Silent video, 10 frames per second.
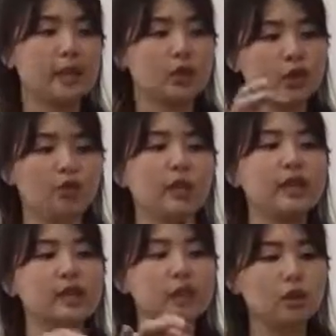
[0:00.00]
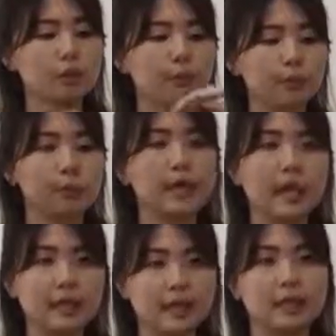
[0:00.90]
So you really need to put it at
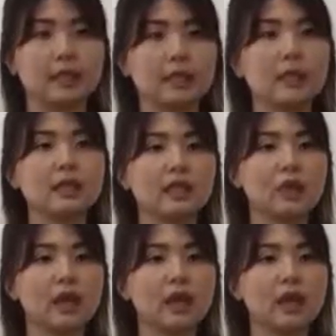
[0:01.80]
the distance and all that,